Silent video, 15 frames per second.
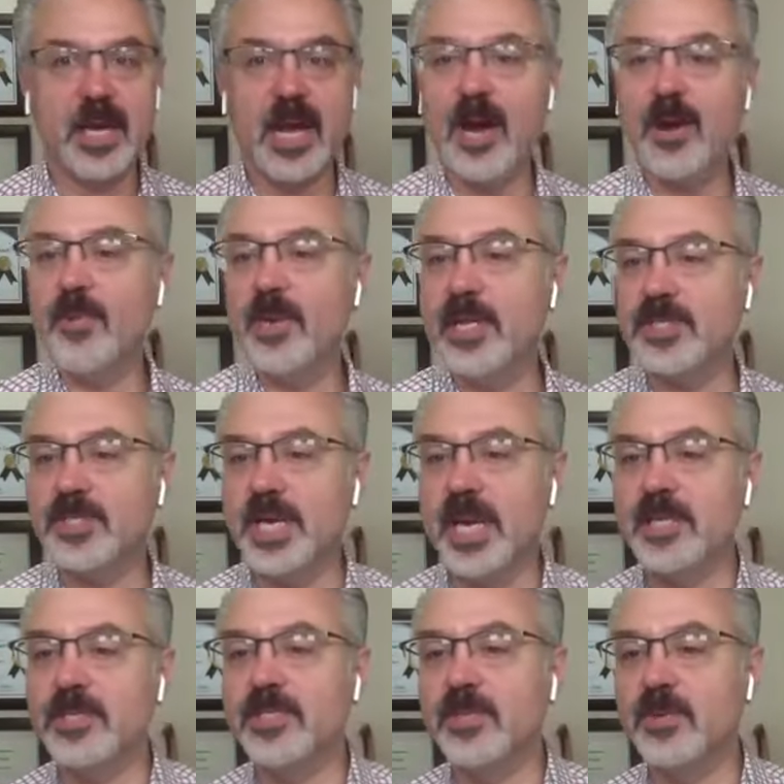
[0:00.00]
How would it
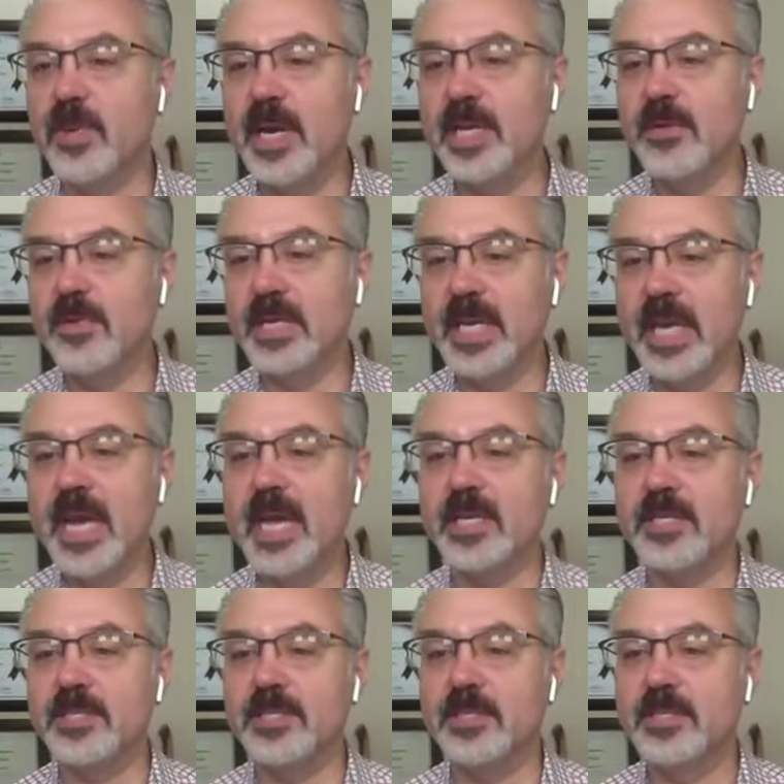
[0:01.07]
change the way you
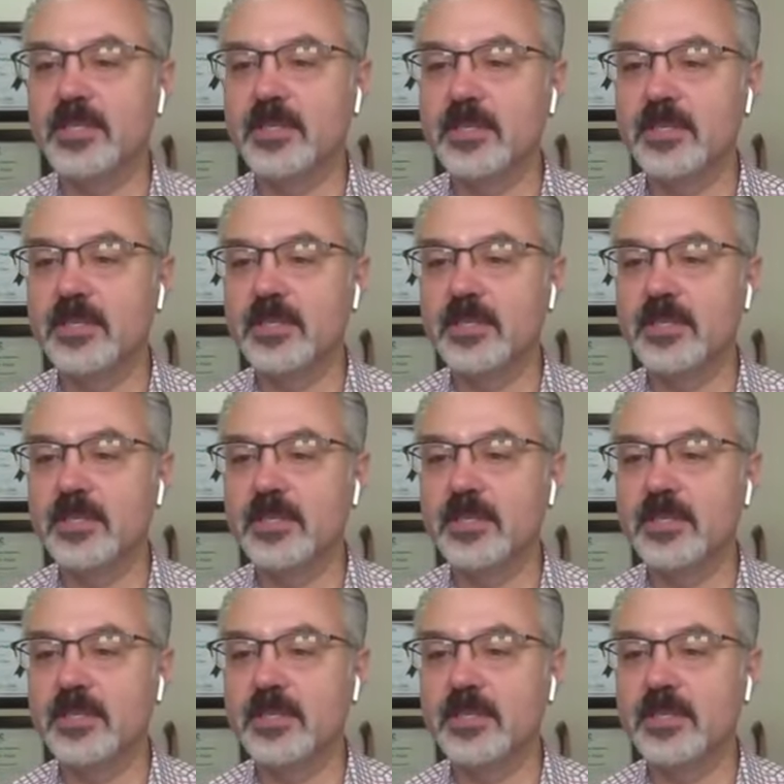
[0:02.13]
engage?